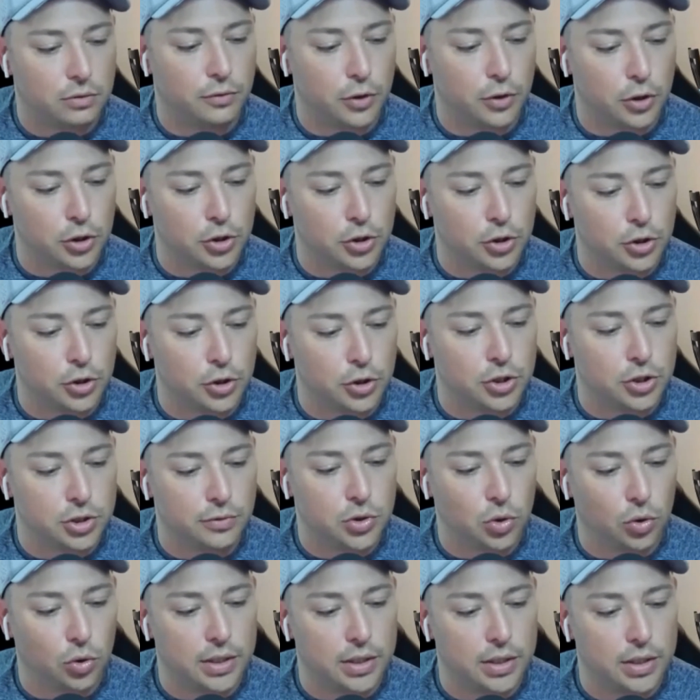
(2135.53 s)
versions of
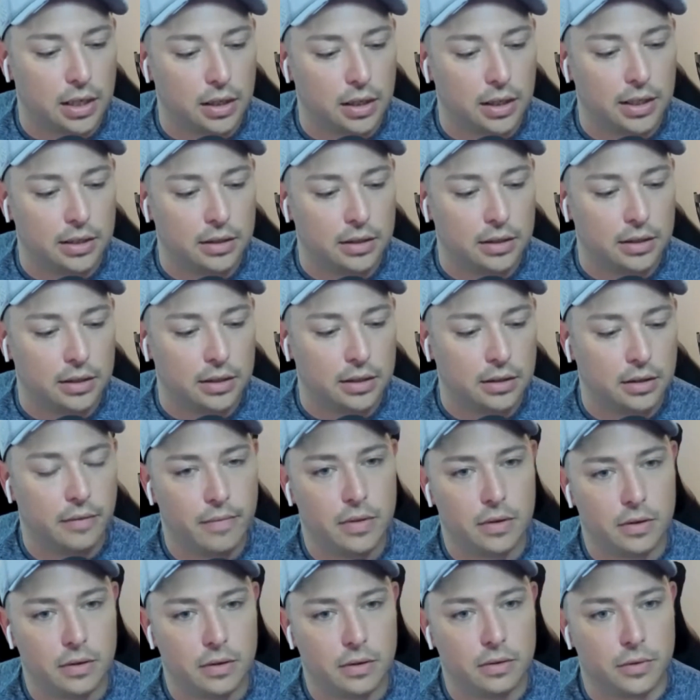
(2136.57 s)
storytelling
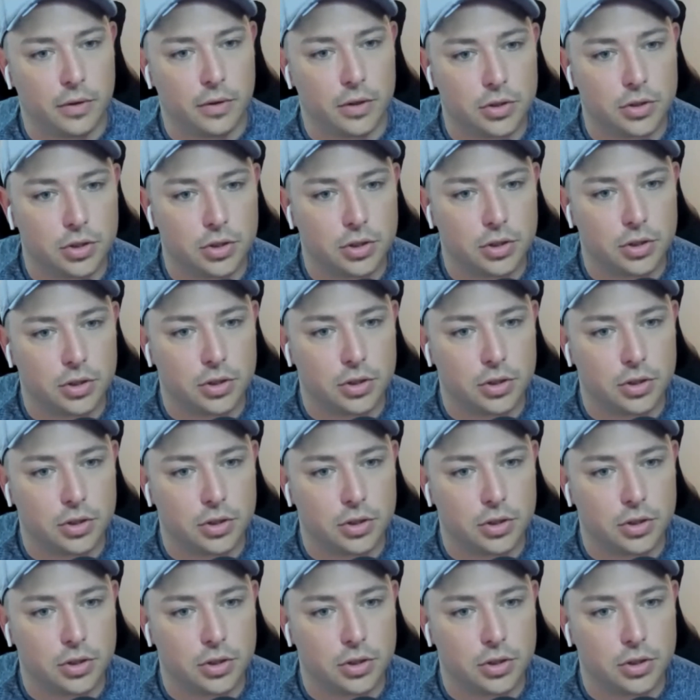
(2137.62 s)
versus